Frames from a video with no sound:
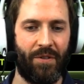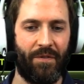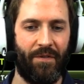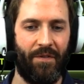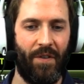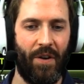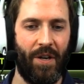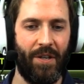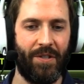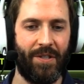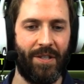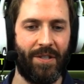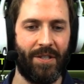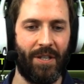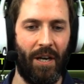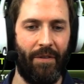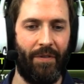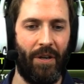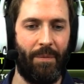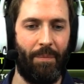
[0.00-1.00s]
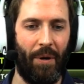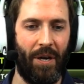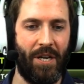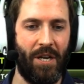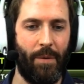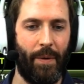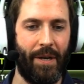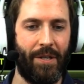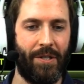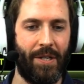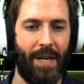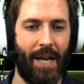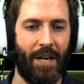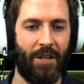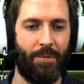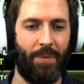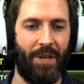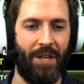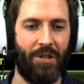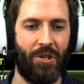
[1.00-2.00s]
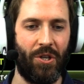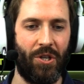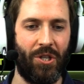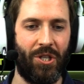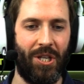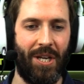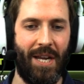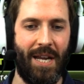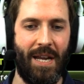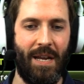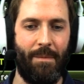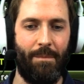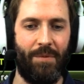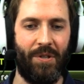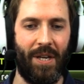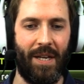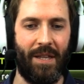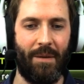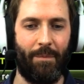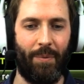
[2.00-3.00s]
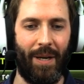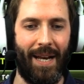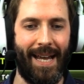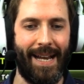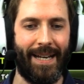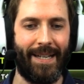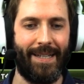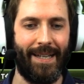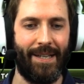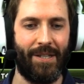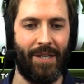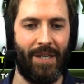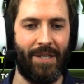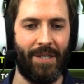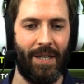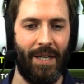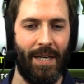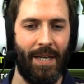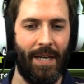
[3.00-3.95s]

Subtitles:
first discovered by UAC expedition teams in the Black Desert